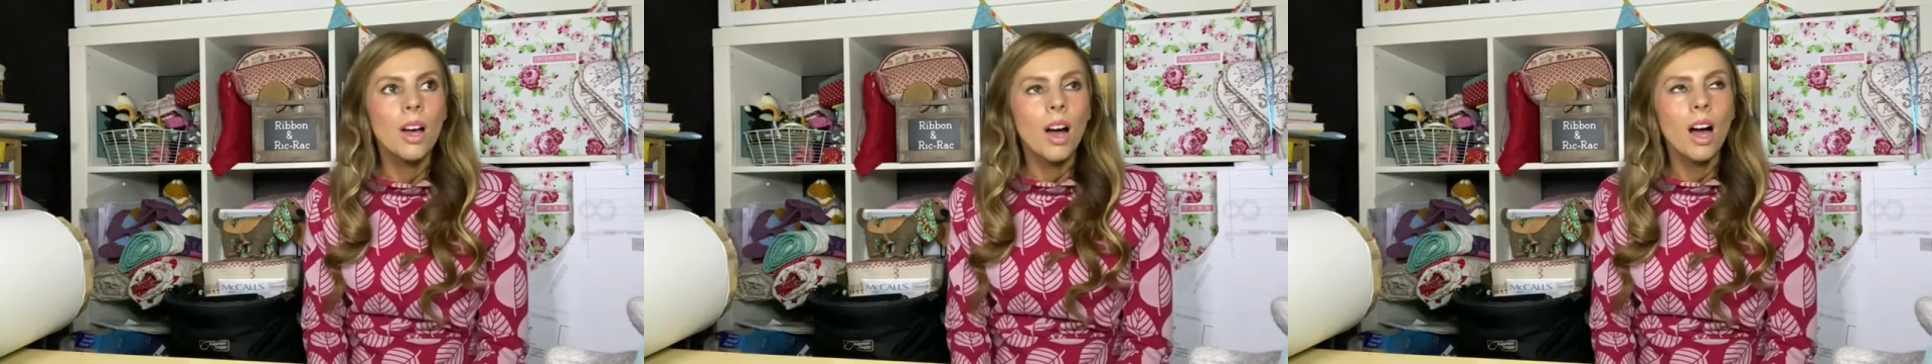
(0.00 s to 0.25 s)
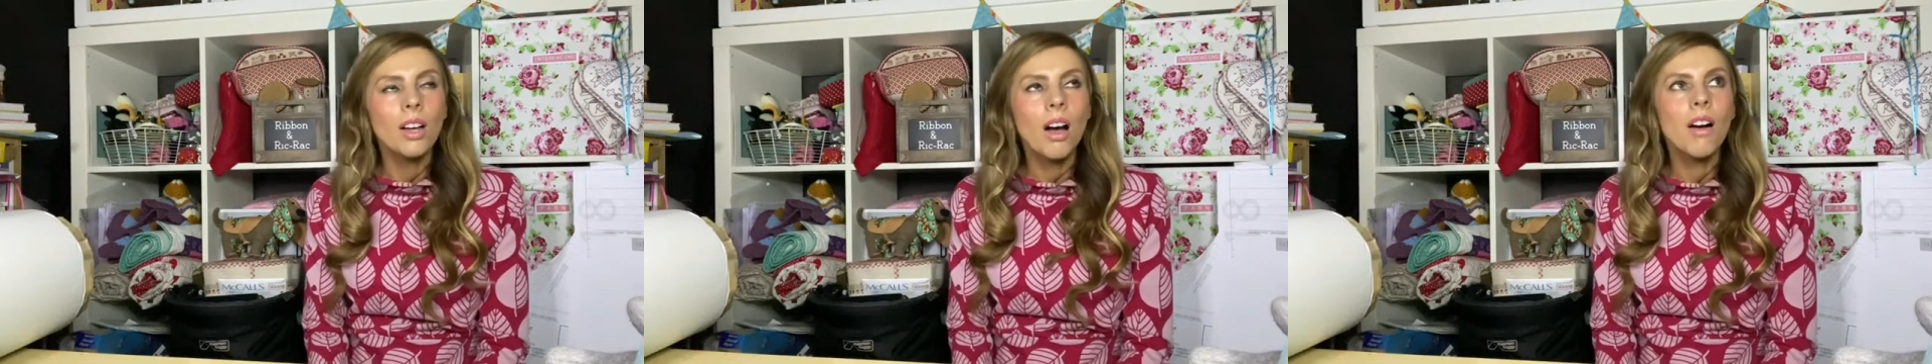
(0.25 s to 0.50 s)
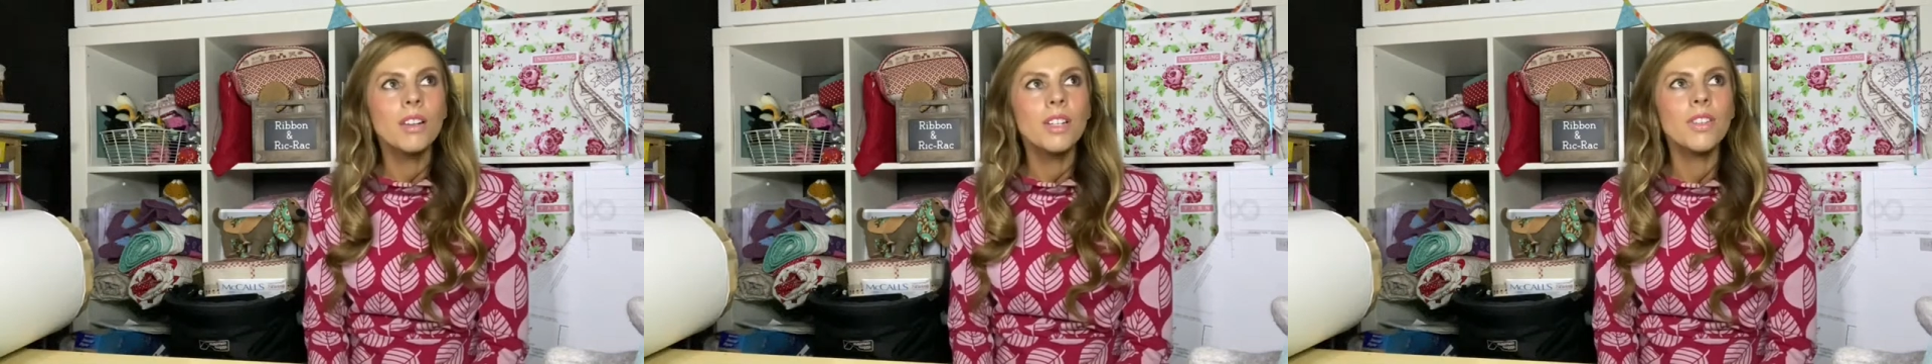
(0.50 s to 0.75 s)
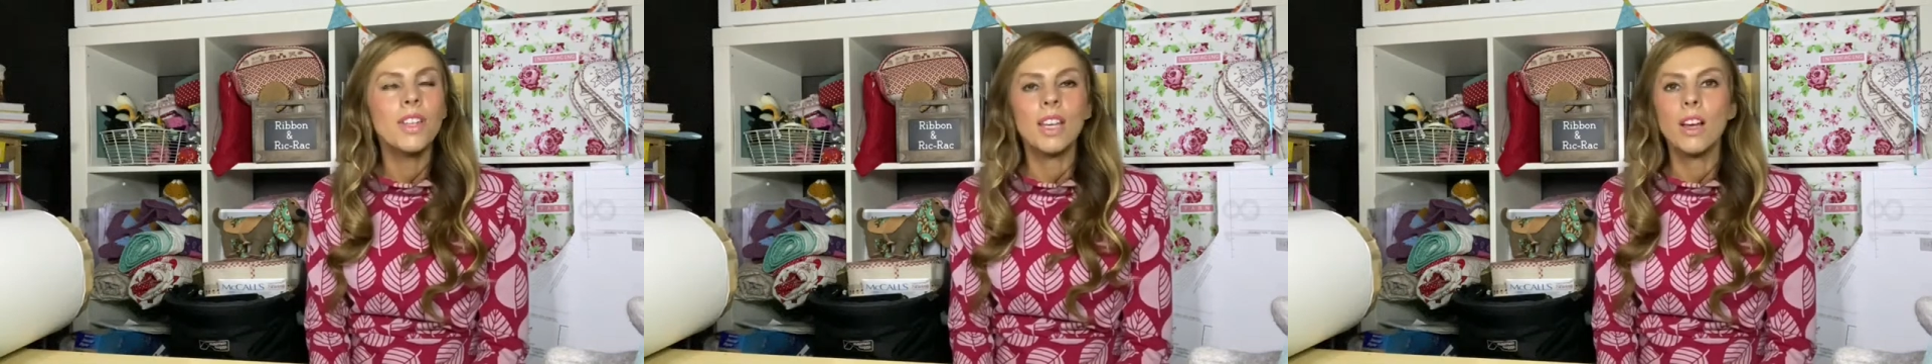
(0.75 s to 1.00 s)
I kind of
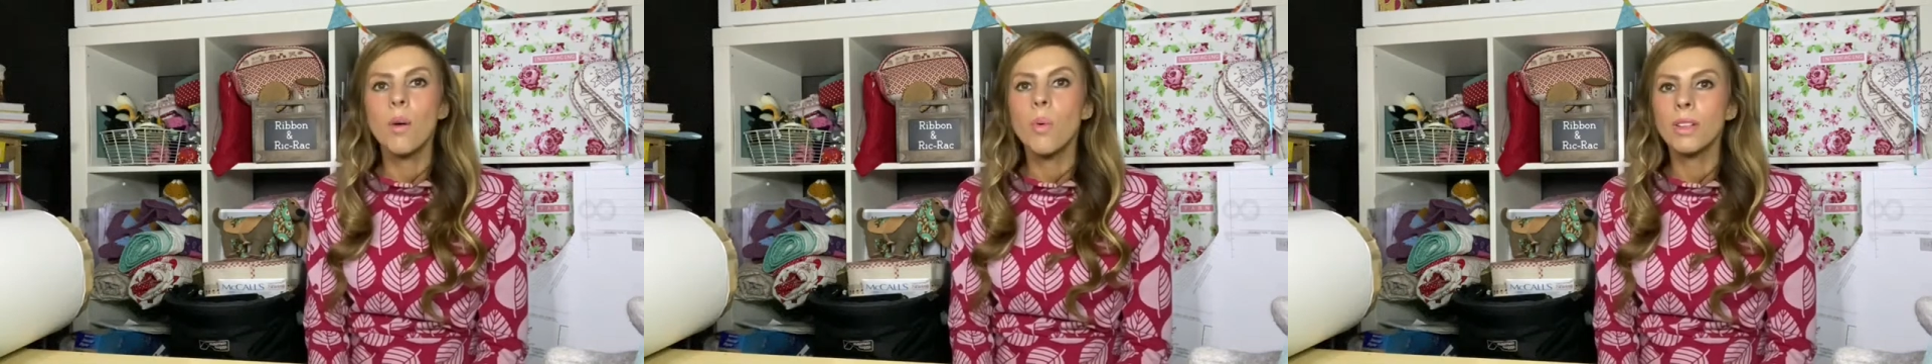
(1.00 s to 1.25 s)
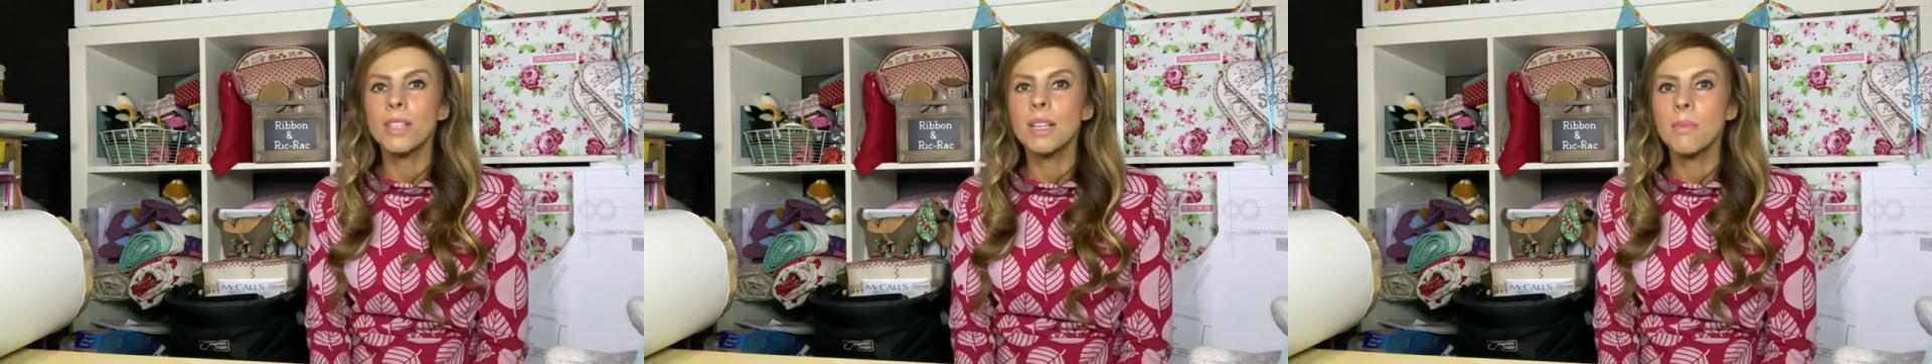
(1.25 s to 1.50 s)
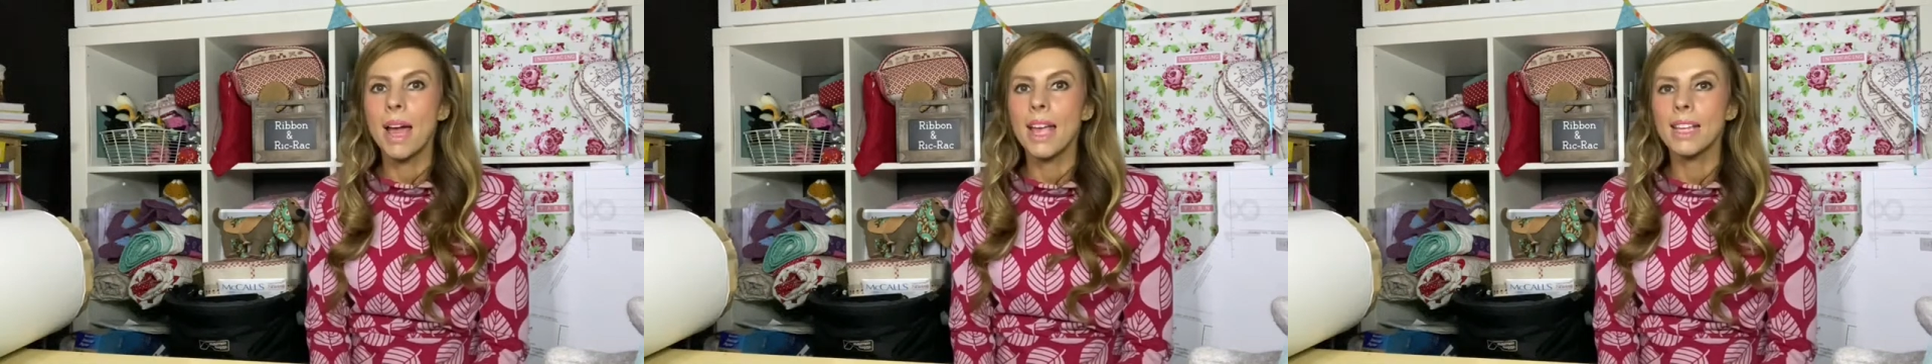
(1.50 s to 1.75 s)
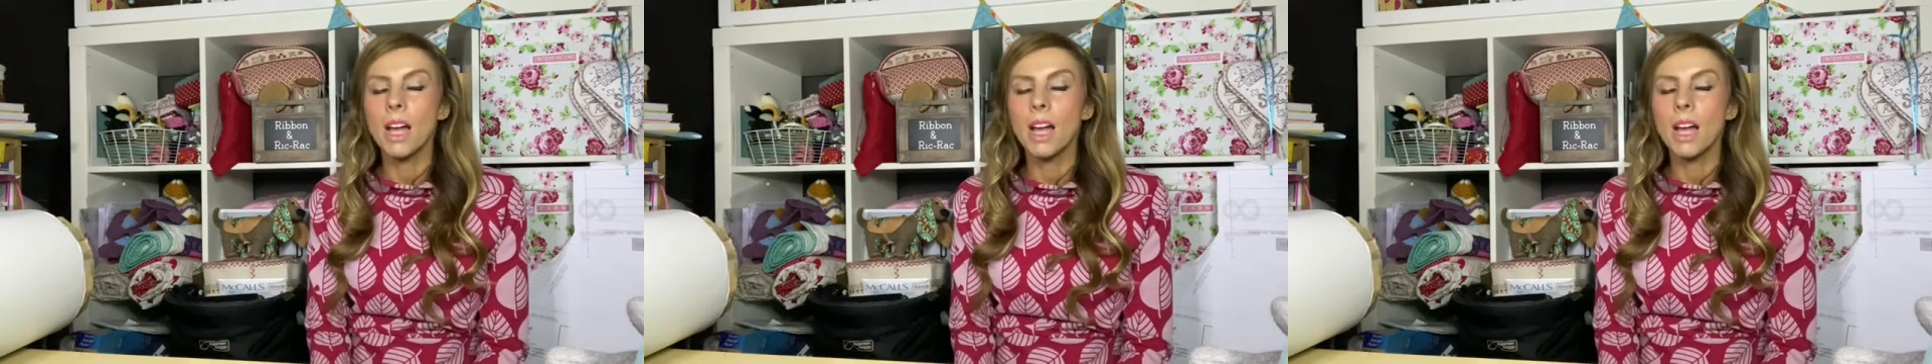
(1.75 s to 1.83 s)
think I want to make